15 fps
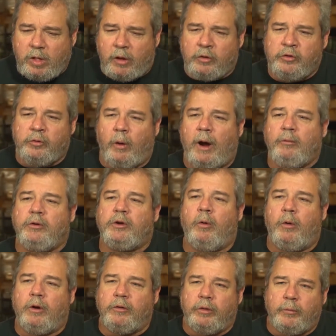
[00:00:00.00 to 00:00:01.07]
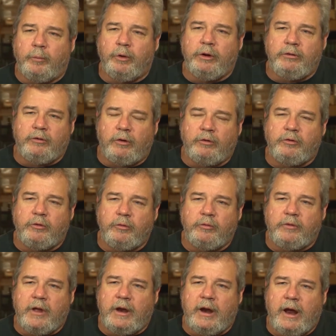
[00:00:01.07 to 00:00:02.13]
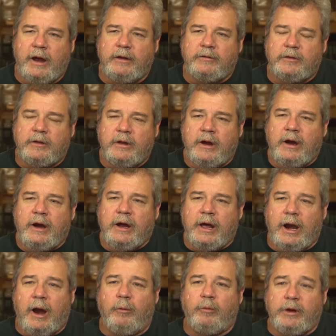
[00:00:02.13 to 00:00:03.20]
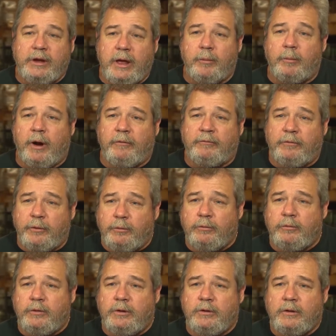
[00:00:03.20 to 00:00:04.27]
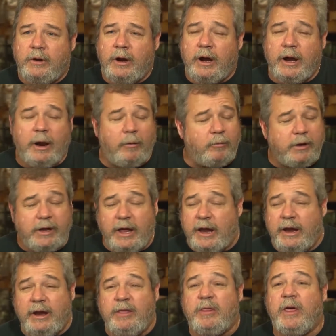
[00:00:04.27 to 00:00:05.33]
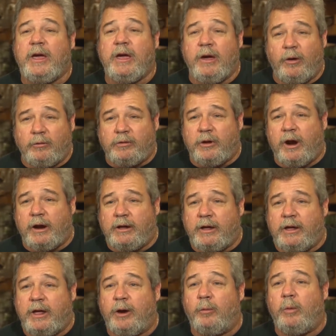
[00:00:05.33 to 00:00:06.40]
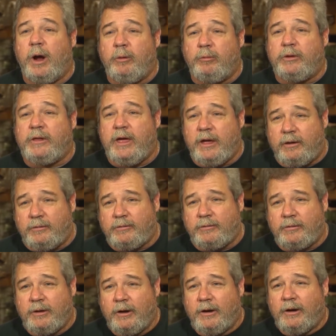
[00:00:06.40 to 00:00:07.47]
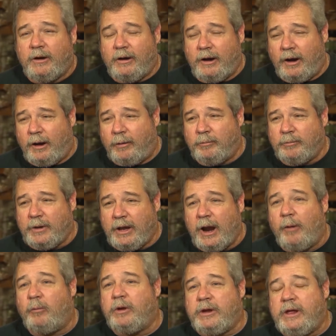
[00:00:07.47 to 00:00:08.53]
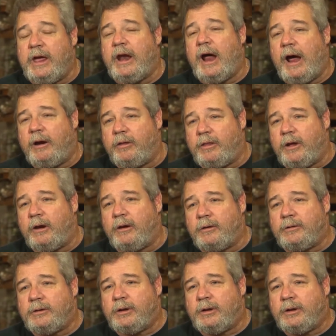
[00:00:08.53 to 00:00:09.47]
So I would go onto the bridge on Tuesday nights, and I would get my food, and I would get anything else that I could get away with getting, and I would get out of there.